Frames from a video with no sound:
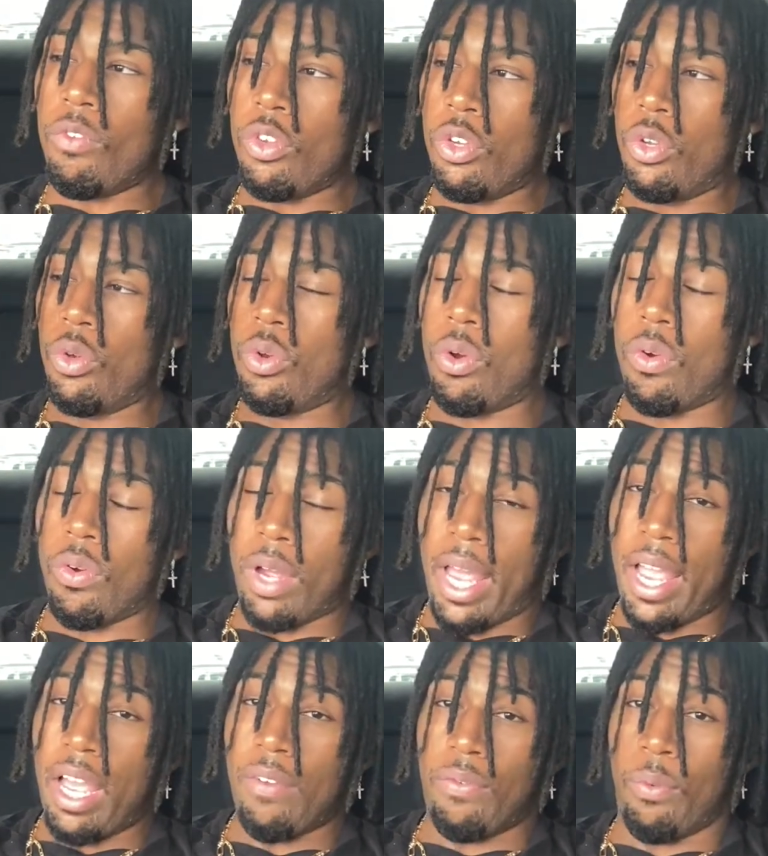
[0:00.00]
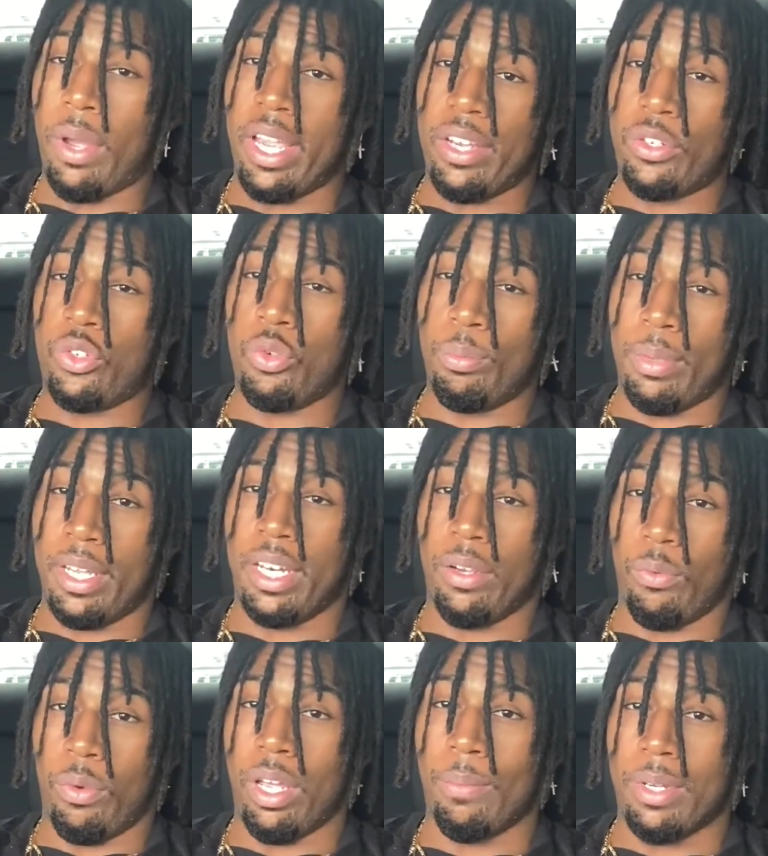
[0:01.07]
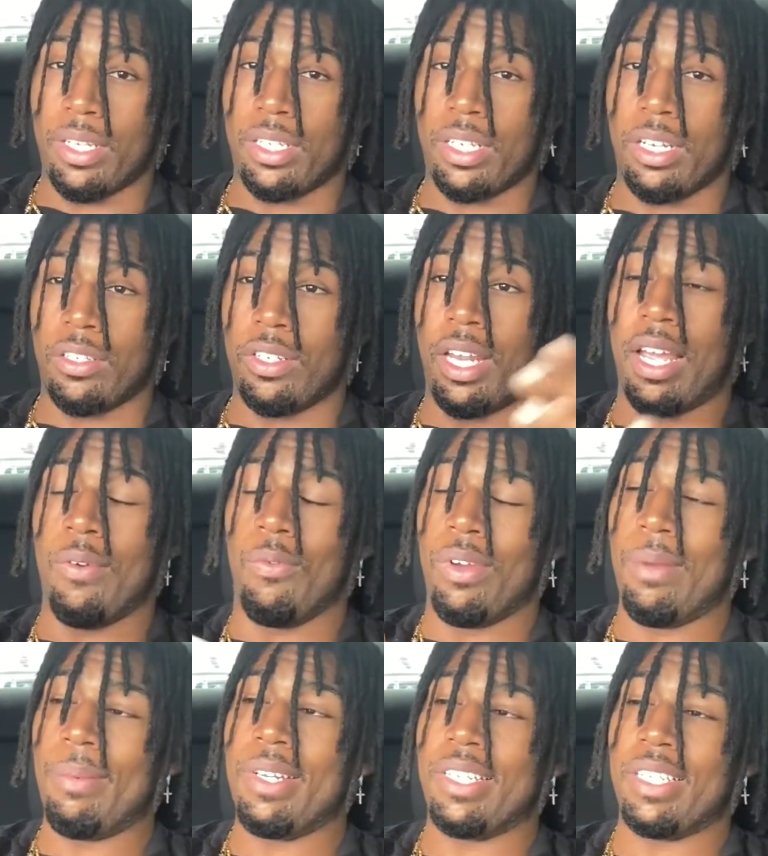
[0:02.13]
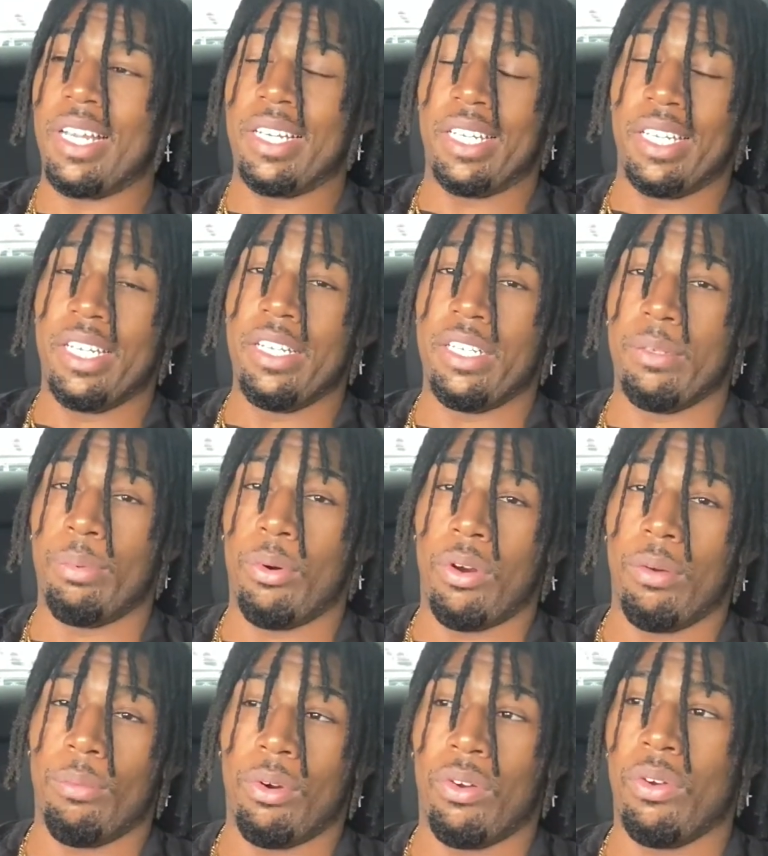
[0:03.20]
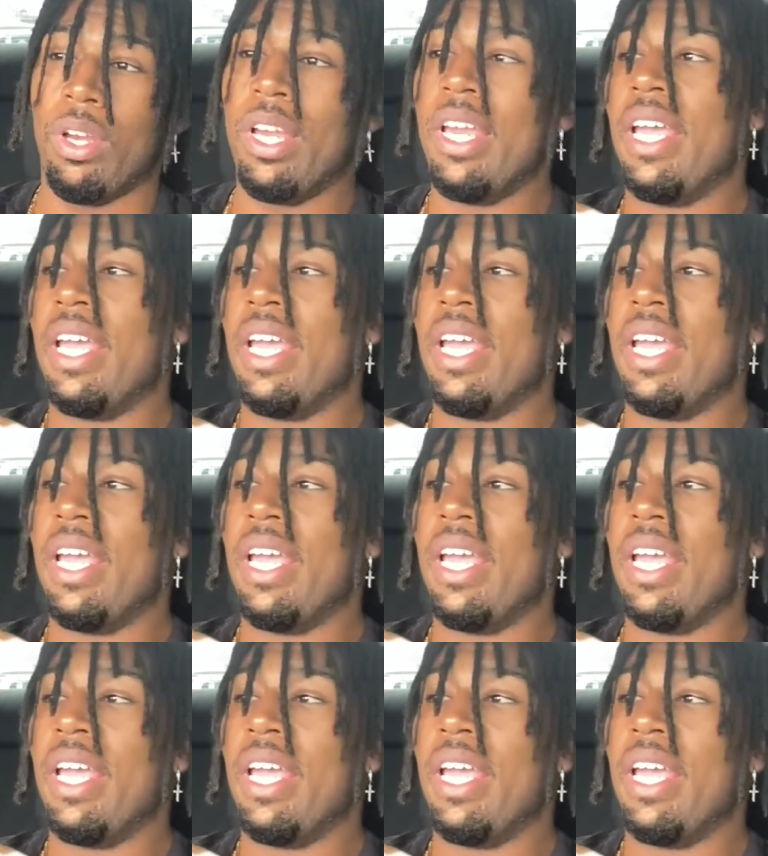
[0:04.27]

You gonna have way too many women, son. So like, women is like the easy part, bro.